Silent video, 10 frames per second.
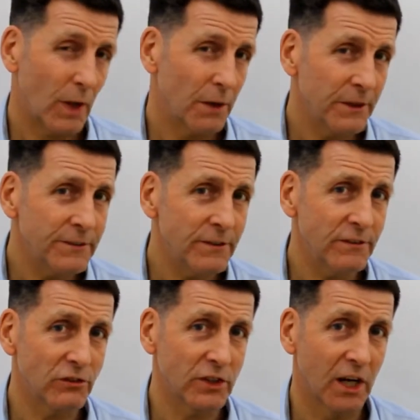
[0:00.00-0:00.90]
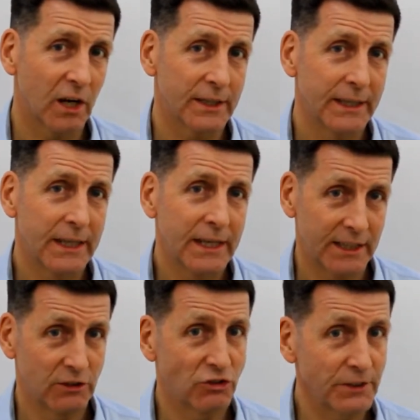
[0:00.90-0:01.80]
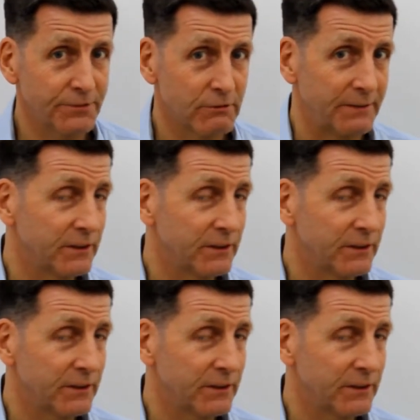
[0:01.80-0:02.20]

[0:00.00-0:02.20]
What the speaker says: This decision card can shift around the